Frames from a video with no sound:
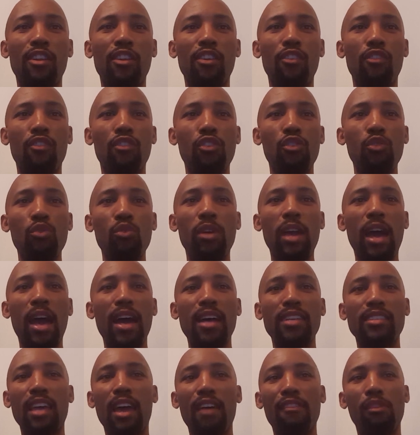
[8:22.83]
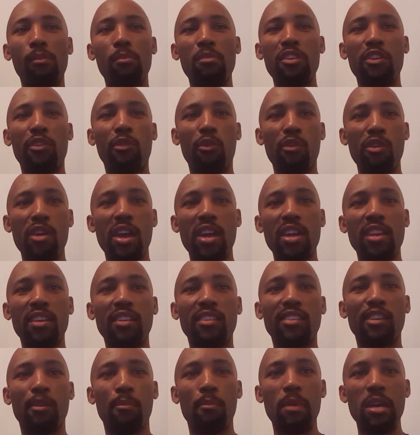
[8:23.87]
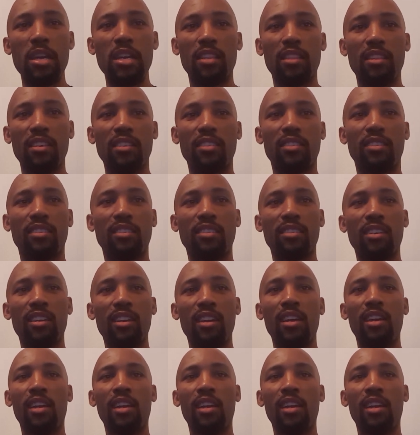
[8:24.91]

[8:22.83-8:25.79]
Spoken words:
new guys have to be created to make this